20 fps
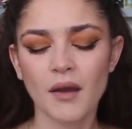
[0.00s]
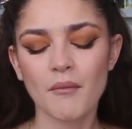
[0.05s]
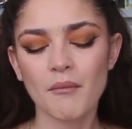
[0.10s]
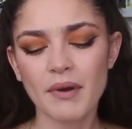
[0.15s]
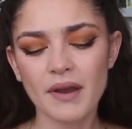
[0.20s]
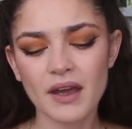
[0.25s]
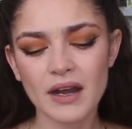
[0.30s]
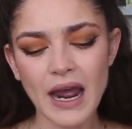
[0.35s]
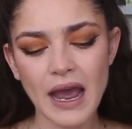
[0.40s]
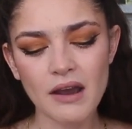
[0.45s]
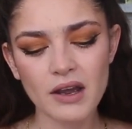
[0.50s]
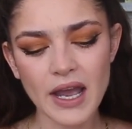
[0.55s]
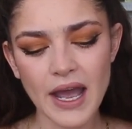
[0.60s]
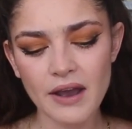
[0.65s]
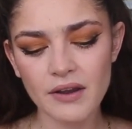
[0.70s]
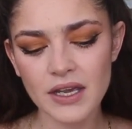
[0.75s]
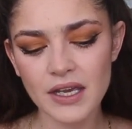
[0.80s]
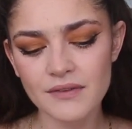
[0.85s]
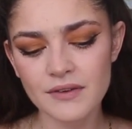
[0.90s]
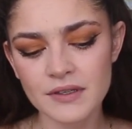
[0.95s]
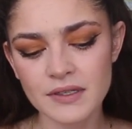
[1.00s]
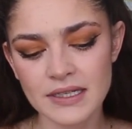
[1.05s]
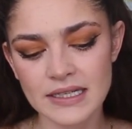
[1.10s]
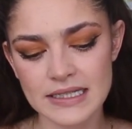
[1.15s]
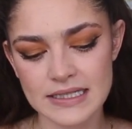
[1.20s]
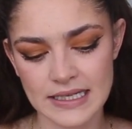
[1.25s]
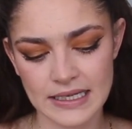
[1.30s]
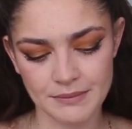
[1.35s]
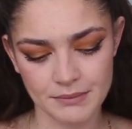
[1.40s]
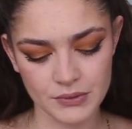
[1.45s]
But I'll, I'll give you an
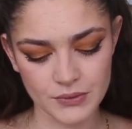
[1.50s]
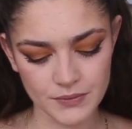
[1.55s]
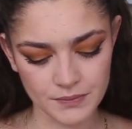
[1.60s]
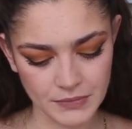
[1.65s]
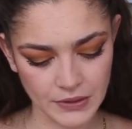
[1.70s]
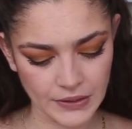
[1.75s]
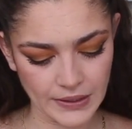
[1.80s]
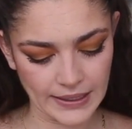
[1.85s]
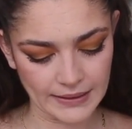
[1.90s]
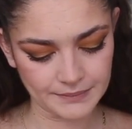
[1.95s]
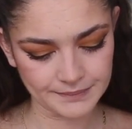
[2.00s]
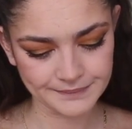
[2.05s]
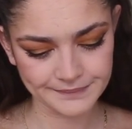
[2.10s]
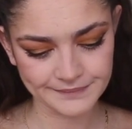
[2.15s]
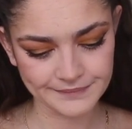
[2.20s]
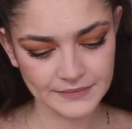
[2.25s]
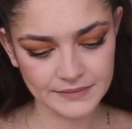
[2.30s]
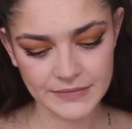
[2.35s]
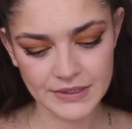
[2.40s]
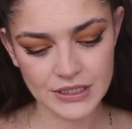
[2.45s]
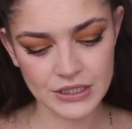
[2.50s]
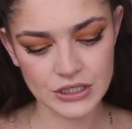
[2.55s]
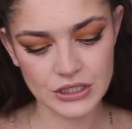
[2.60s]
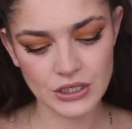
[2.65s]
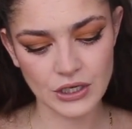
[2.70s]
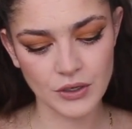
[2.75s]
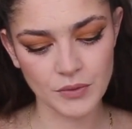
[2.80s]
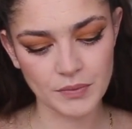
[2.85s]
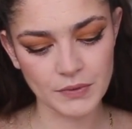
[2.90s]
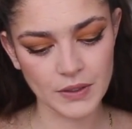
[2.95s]
example. All right, let me
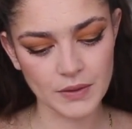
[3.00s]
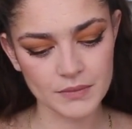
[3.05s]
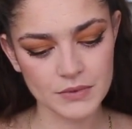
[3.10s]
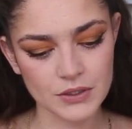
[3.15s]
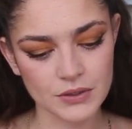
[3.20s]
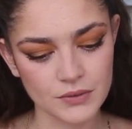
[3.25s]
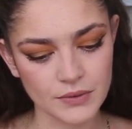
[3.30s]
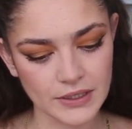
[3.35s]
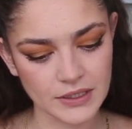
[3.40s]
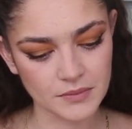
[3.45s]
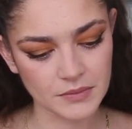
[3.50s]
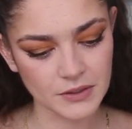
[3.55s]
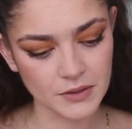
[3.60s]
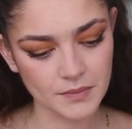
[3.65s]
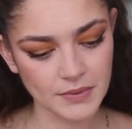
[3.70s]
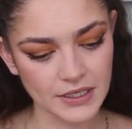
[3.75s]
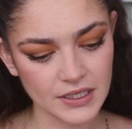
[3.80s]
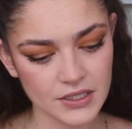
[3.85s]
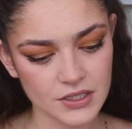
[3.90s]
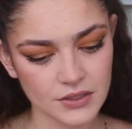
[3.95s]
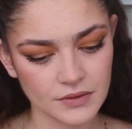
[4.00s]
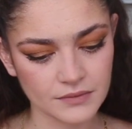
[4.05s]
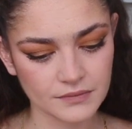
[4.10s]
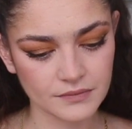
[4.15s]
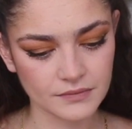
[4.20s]
just open up to a random little page.